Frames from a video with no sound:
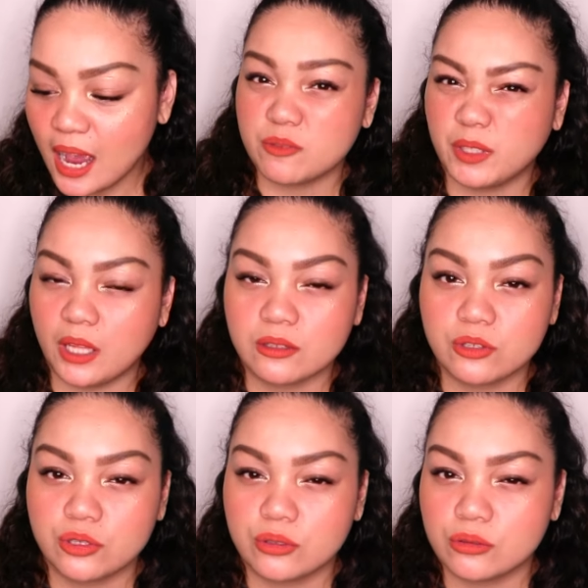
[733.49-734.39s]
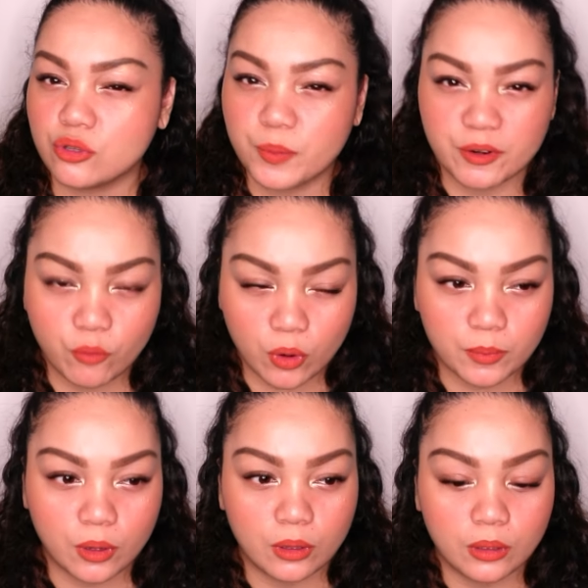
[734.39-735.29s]
But not super
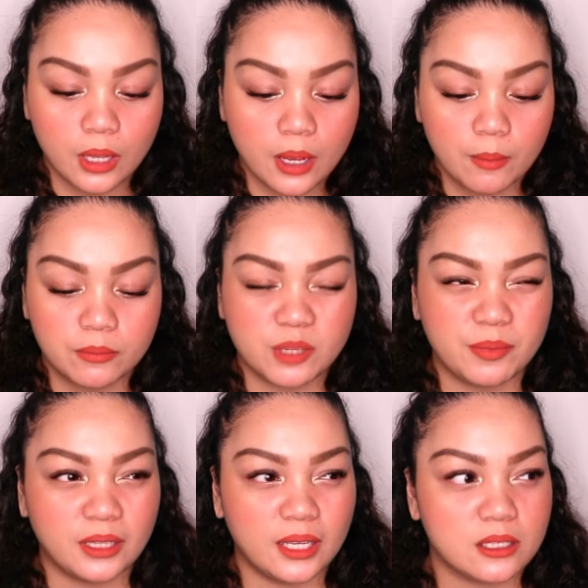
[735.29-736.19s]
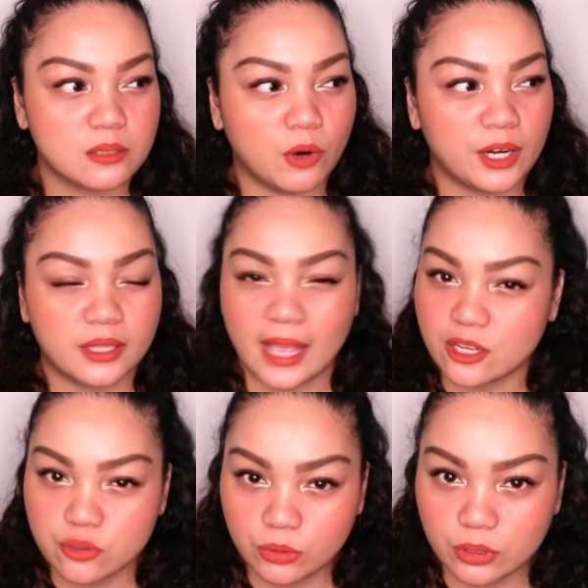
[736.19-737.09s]
formal. Something like smart
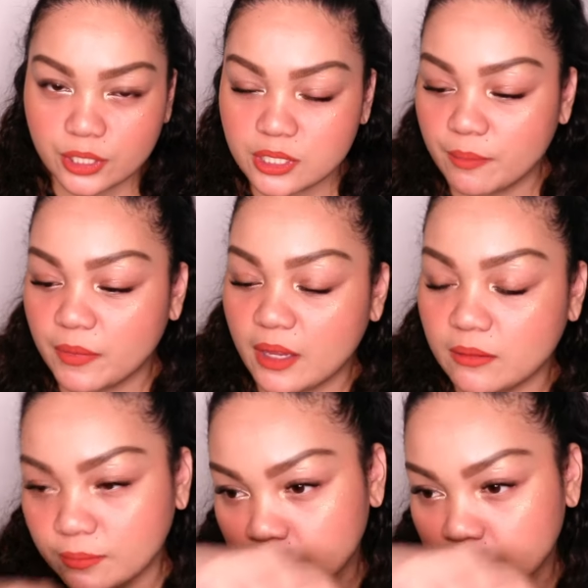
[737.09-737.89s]
casual or something.